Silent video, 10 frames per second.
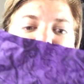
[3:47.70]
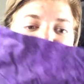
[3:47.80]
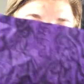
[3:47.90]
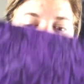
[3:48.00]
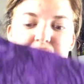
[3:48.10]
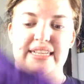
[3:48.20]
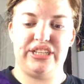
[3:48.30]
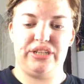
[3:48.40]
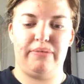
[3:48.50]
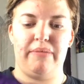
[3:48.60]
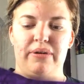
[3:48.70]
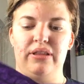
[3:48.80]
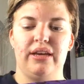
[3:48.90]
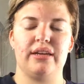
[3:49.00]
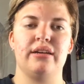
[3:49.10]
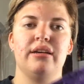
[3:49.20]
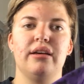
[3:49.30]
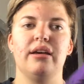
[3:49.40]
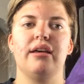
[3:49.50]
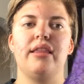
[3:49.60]
such pretty tissue paper. Look,
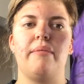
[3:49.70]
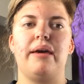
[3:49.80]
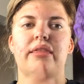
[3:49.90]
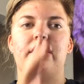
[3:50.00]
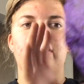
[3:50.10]
they made